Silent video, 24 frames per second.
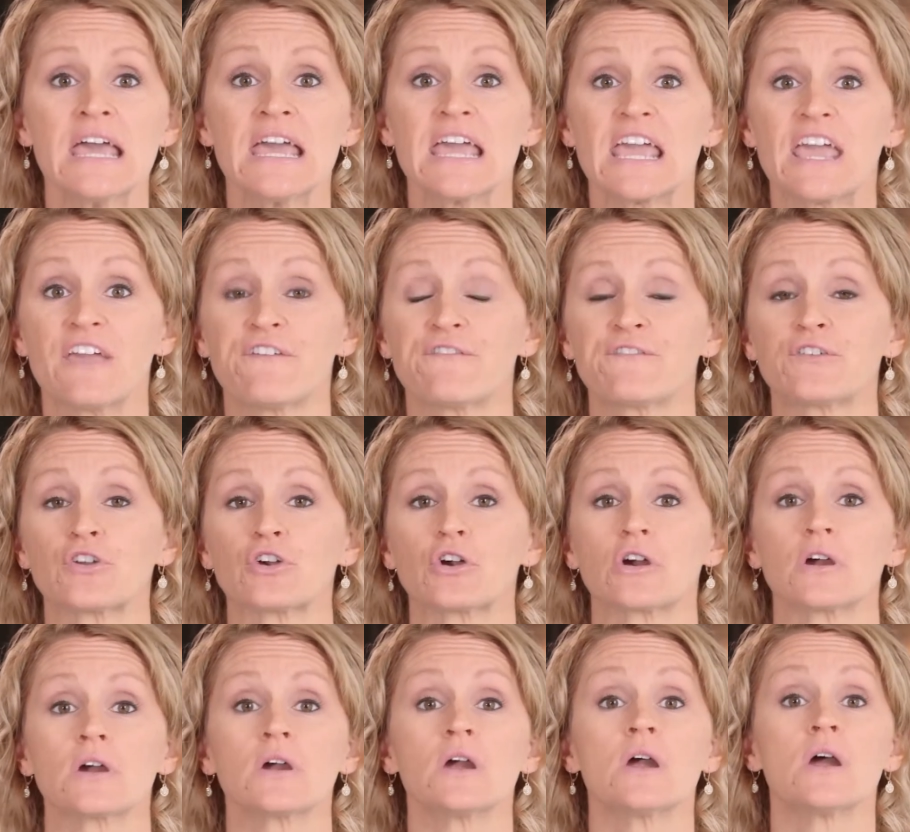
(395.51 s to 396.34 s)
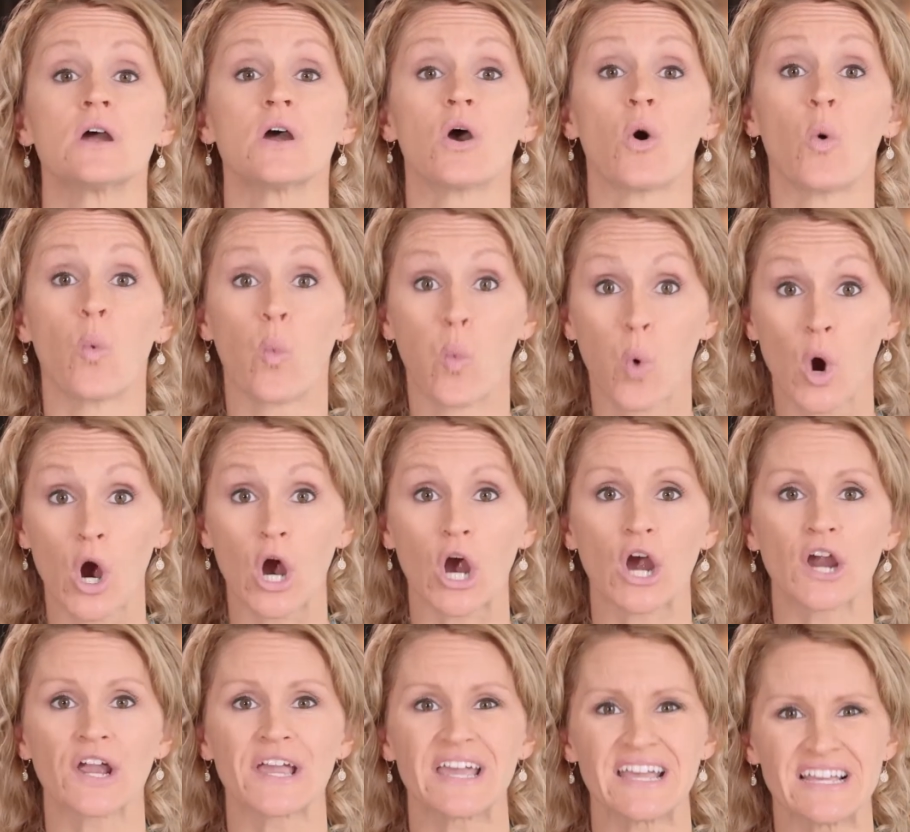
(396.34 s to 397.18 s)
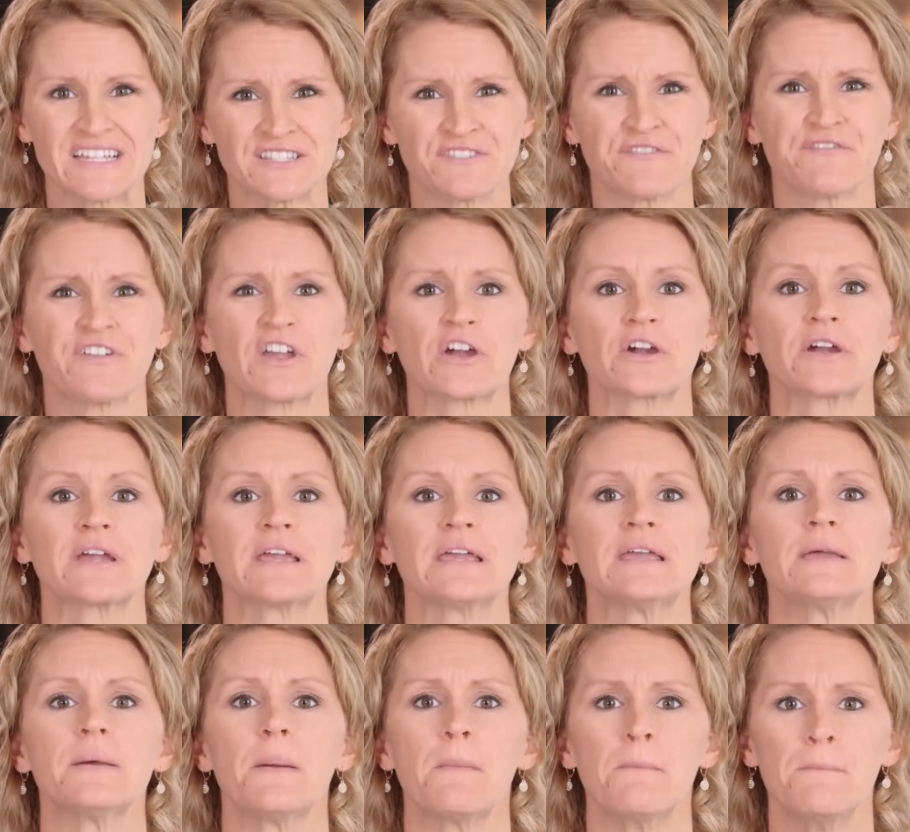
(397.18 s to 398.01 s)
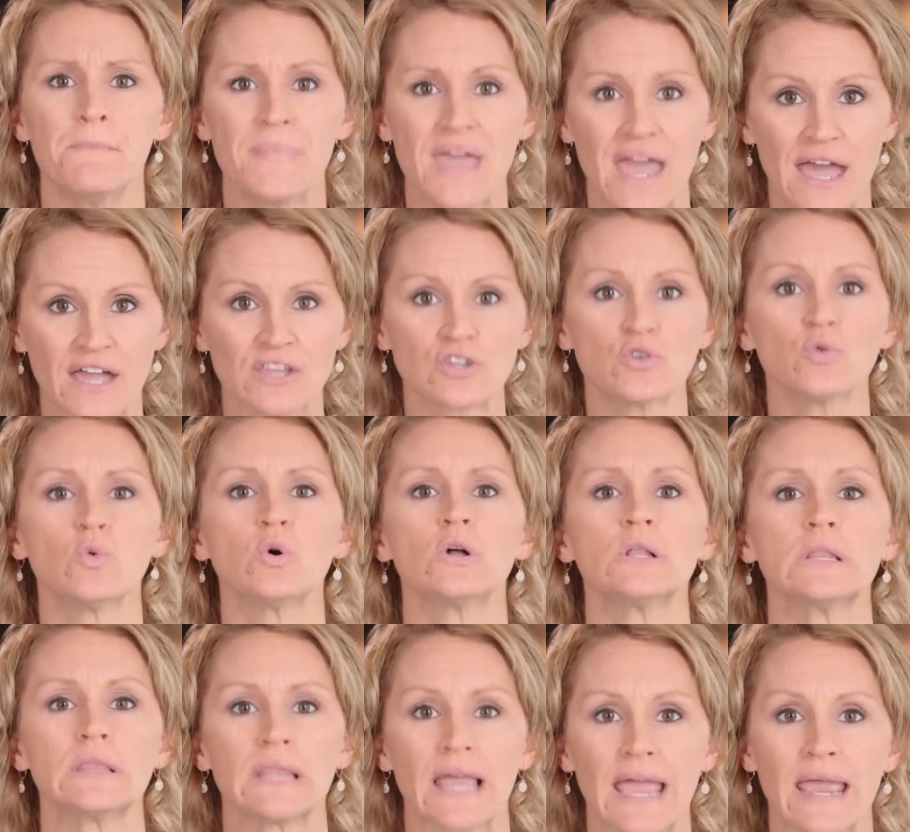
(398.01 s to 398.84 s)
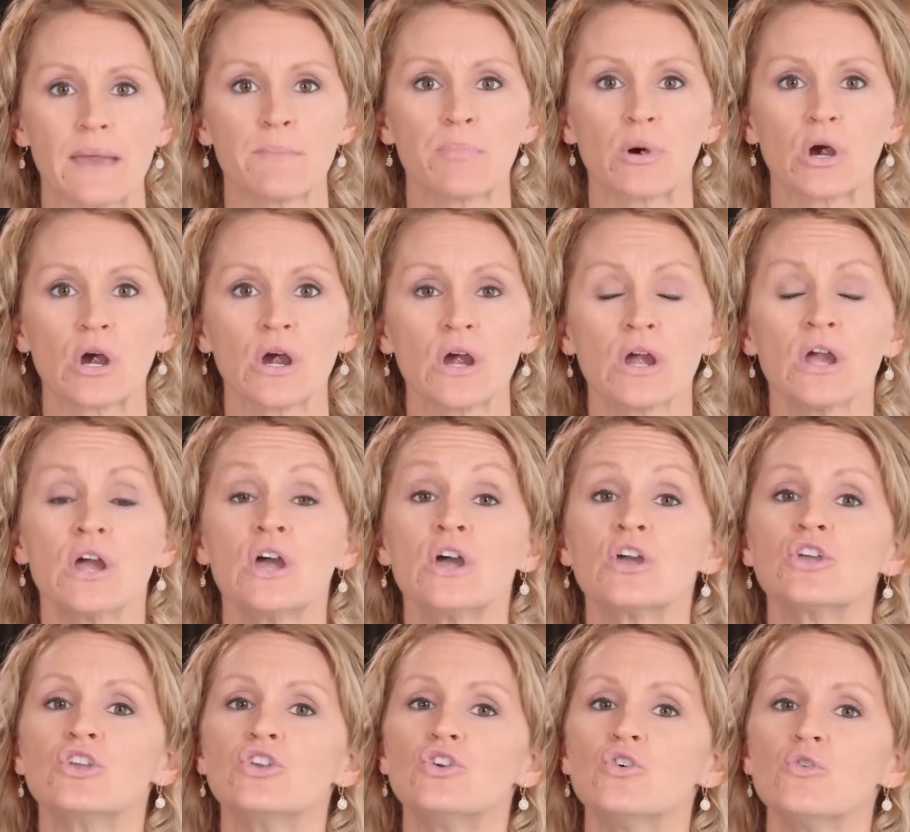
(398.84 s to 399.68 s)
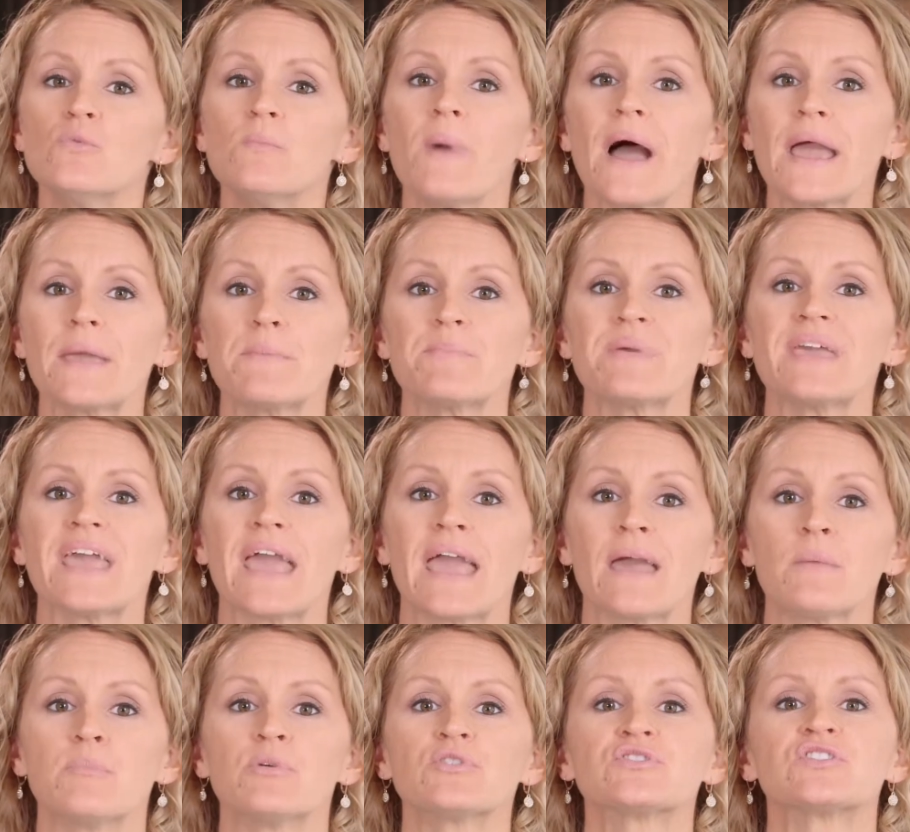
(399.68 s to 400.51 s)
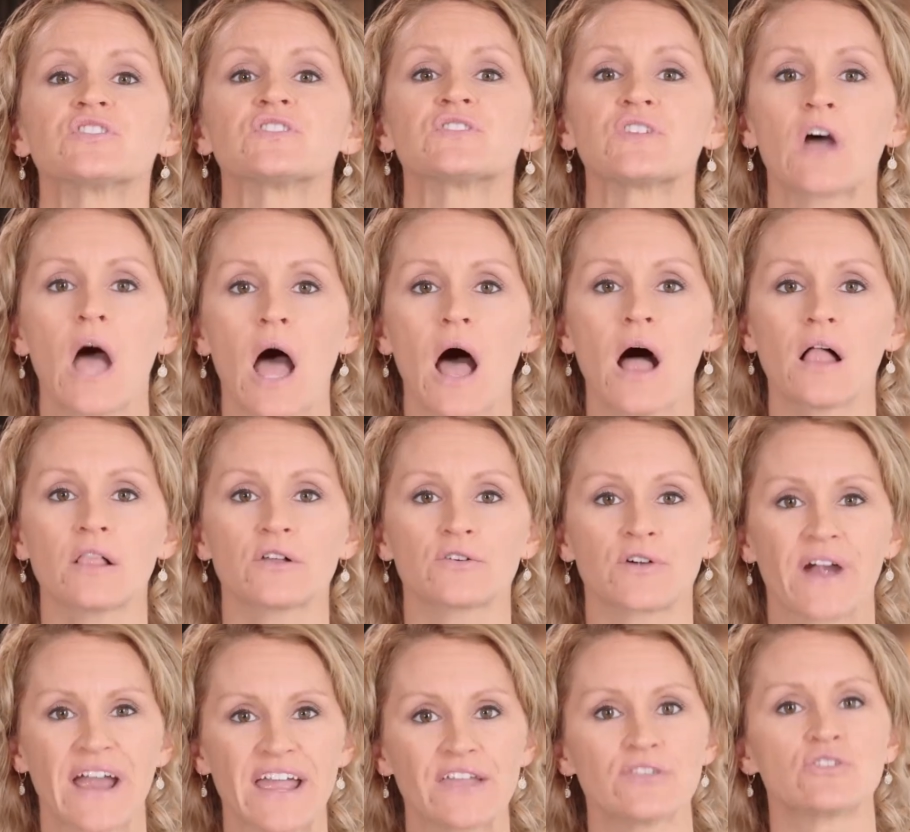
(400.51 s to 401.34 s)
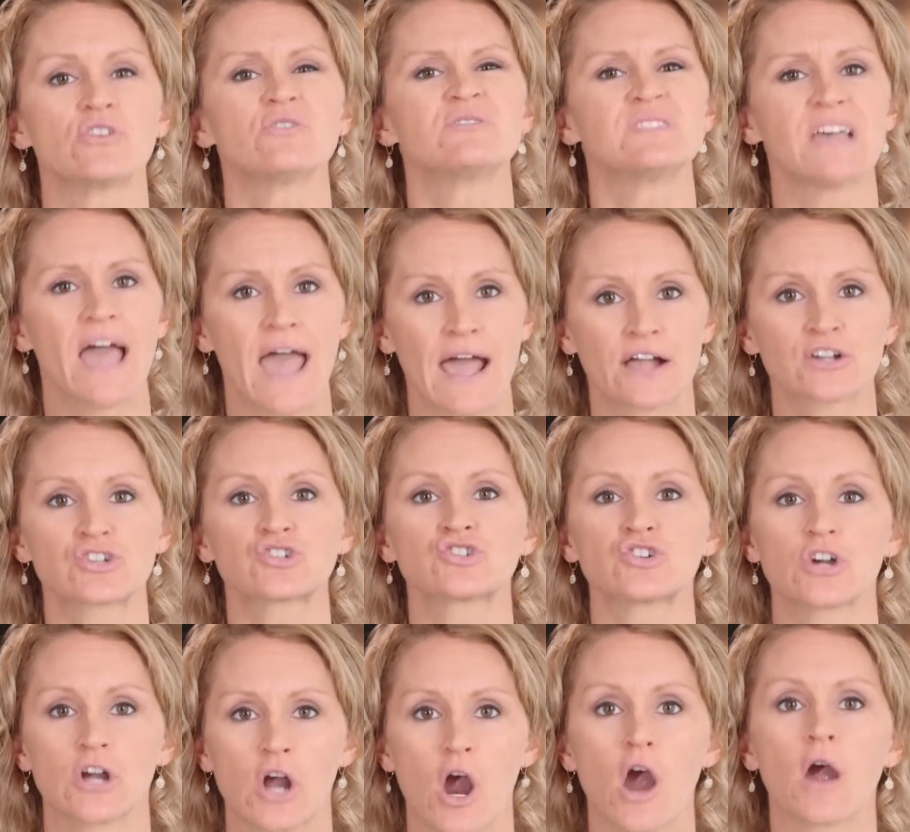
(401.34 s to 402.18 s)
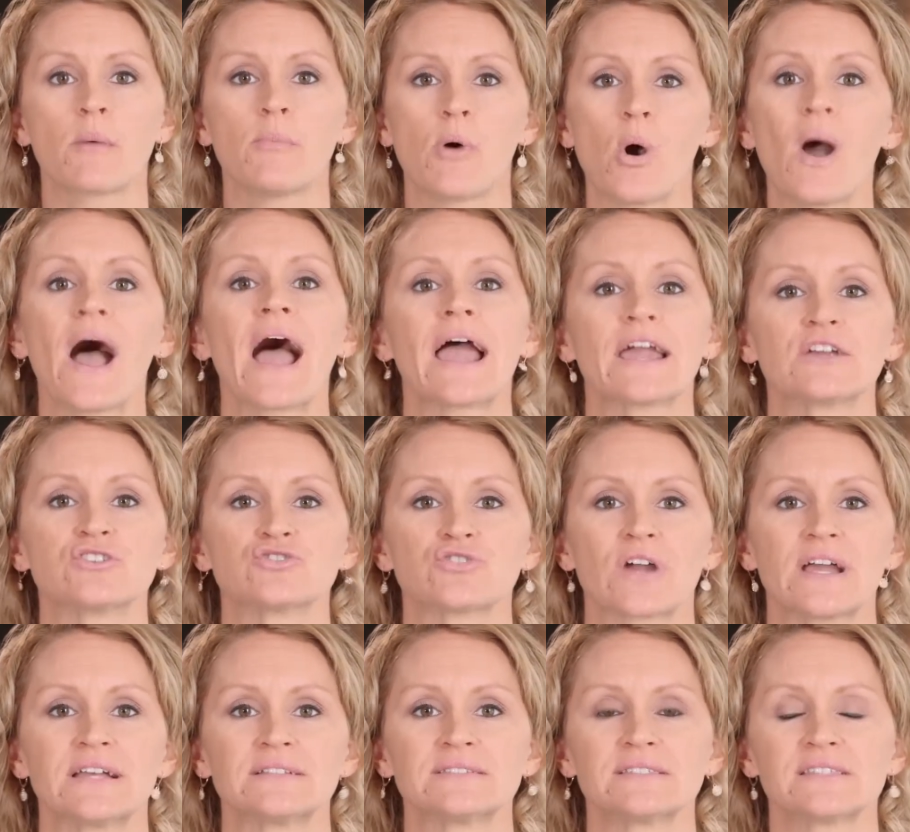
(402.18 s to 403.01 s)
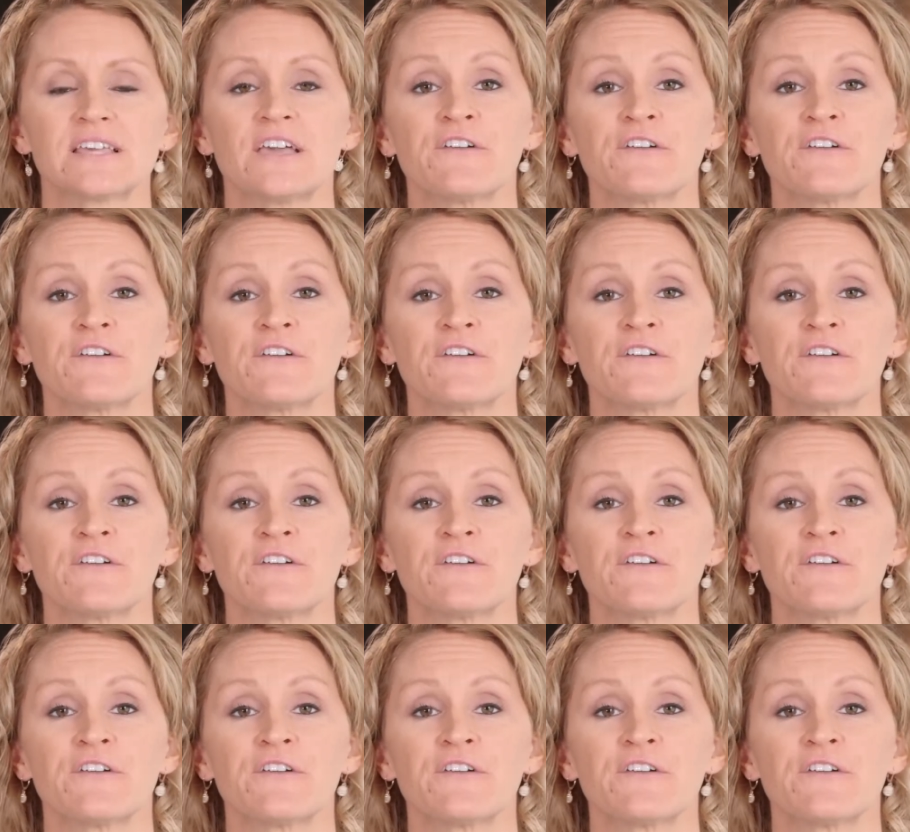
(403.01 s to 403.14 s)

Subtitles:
if your work is very manual labor, you might be able to tolerate those extra carbohydrates.